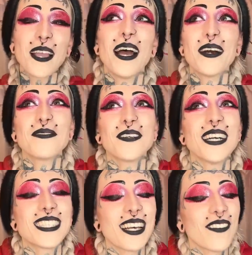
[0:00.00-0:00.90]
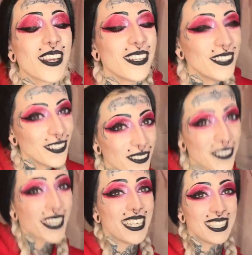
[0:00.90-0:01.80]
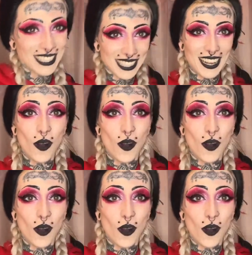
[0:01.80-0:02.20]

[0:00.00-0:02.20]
I hope you guys have a glorious